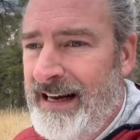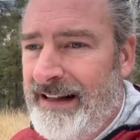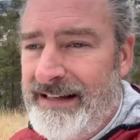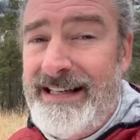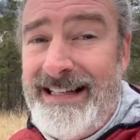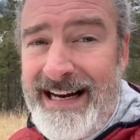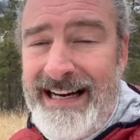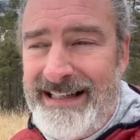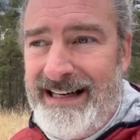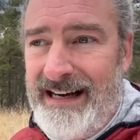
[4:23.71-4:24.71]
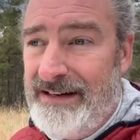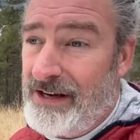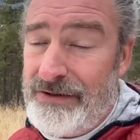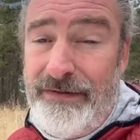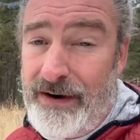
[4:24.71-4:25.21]
The state uh, is
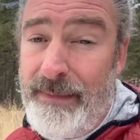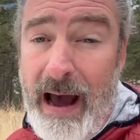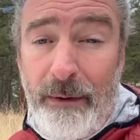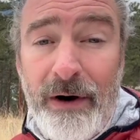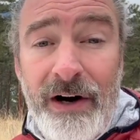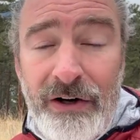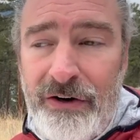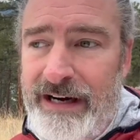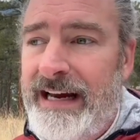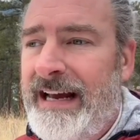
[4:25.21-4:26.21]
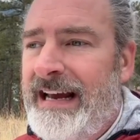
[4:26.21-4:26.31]
also very power hungry,